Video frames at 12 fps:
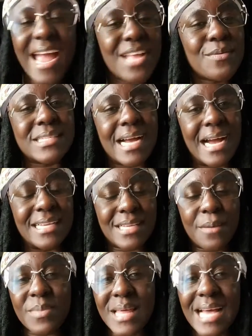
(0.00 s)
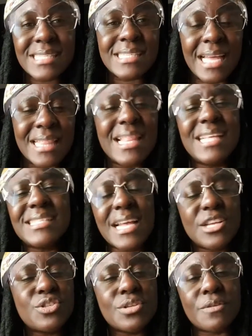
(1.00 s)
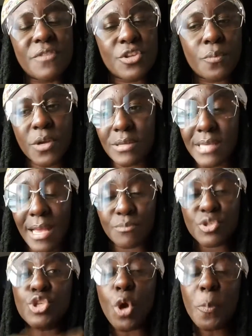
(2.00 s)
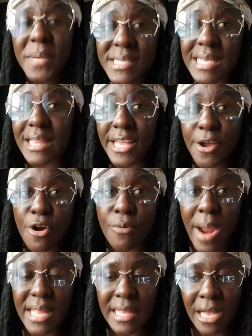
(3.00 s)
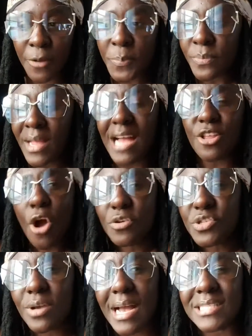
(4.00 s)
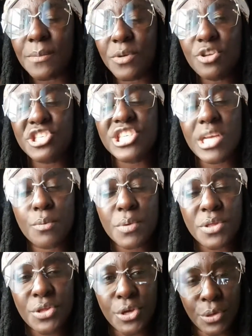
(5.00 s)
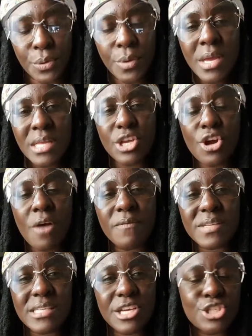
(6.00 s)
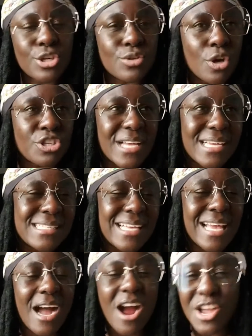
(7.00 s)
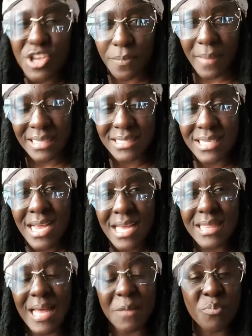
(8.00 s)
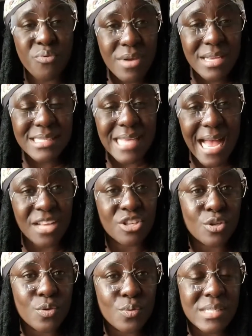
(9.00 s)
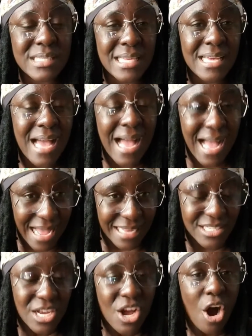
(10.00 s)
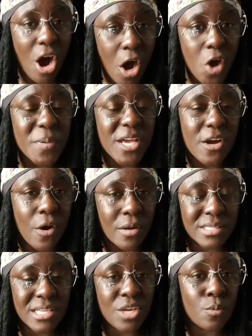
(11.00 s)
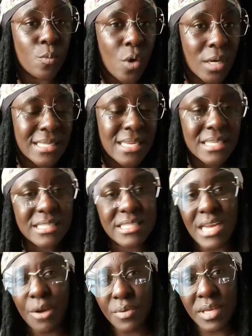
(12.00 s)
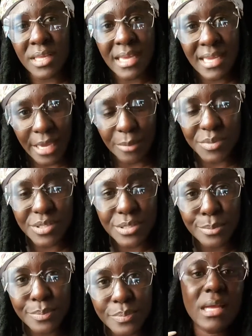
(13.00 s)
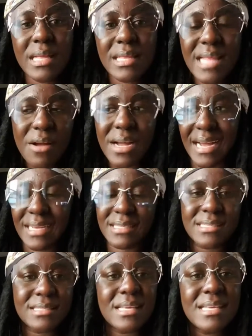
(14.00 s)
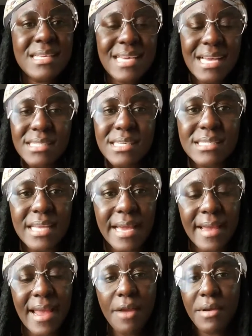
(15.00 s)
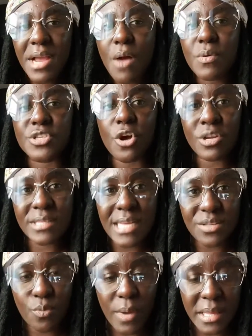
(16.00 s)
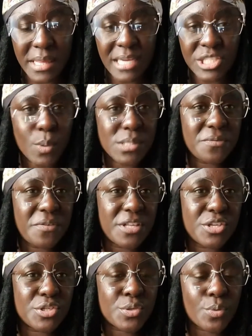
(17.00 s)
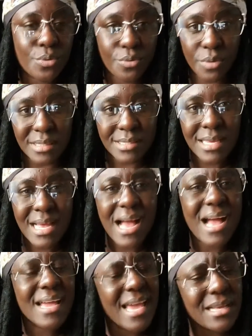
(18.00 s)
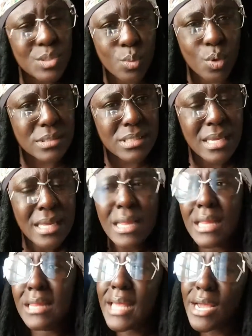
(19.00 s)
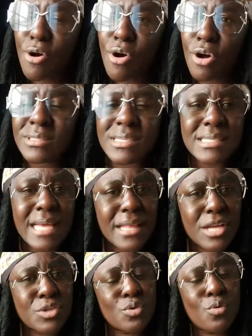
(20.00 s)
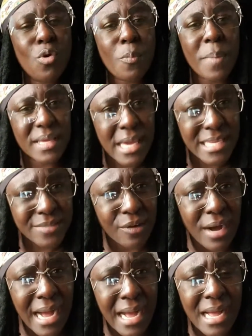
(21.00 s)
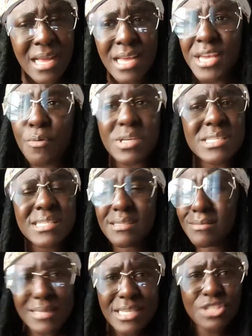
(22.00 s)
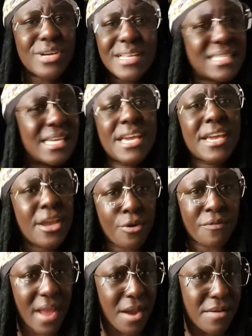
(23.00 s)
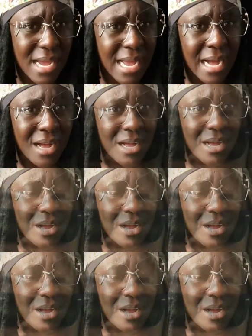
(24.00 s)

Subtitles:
Anyways, guys, that said, let's get into the video, because I am so pissed at Laycon right now. And also, guys, I'm going to share with you the conversation, or should I say argument, that Prince and Lucy had, all because he won the arena games. Now, guys, yesterday Erica was under the weather, she wasn't feeling so great, and guess what? Laycon decided to cook pancakes for her. He was literally taking care of Erica